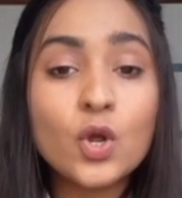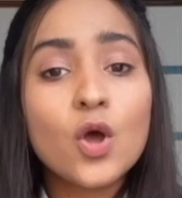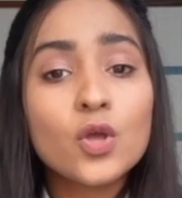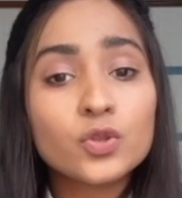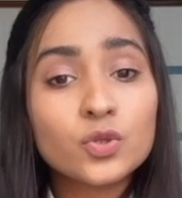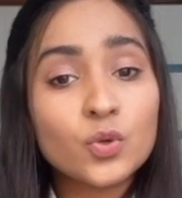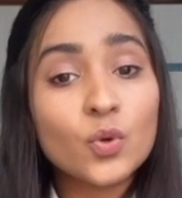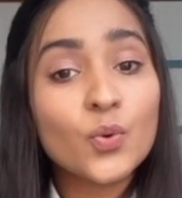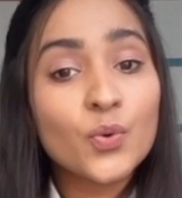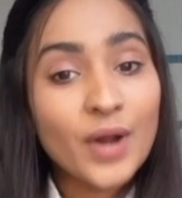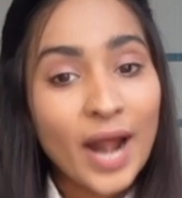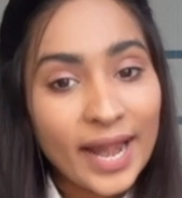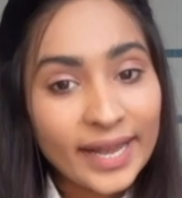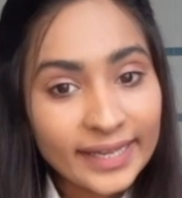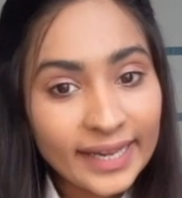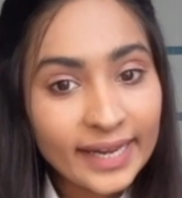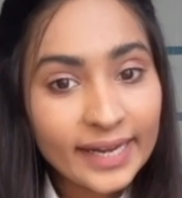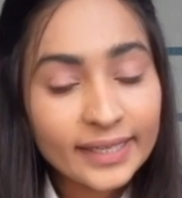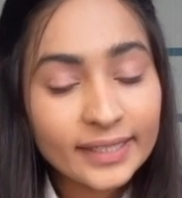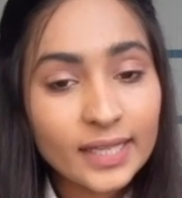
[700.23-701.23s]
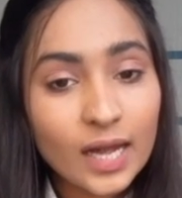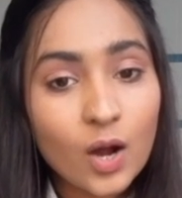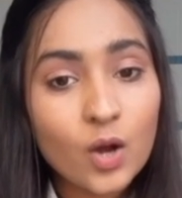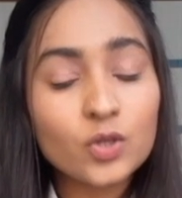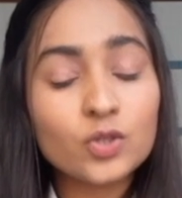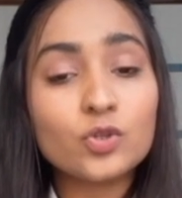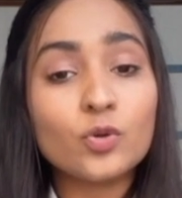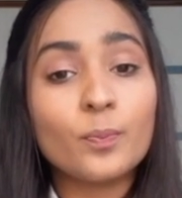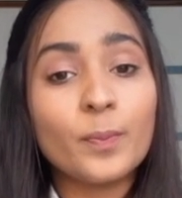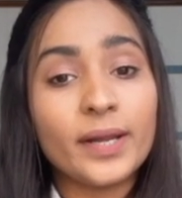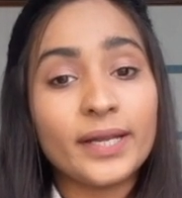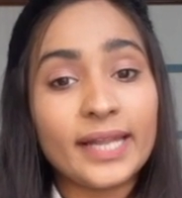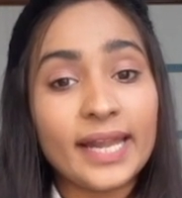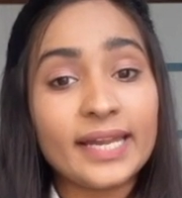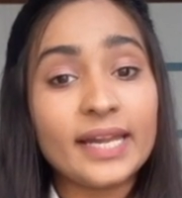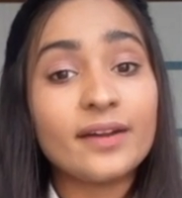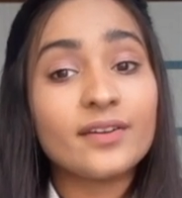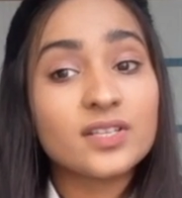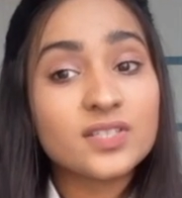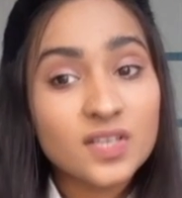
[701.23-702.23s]
through writing it down, through
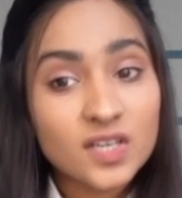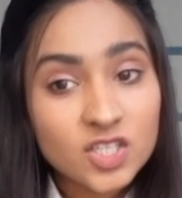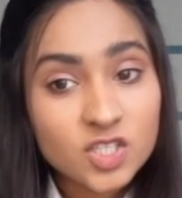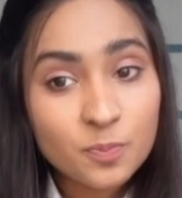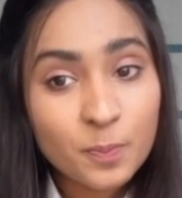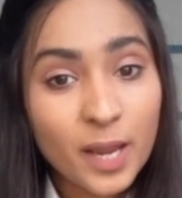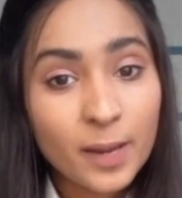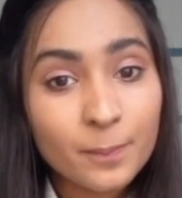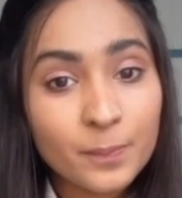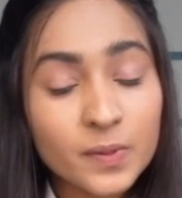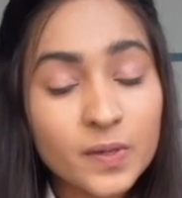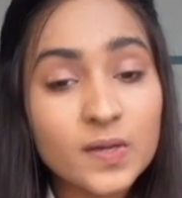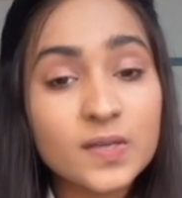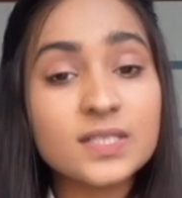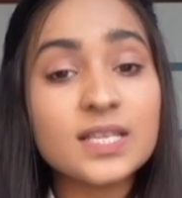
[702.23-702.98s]
maintaining research papers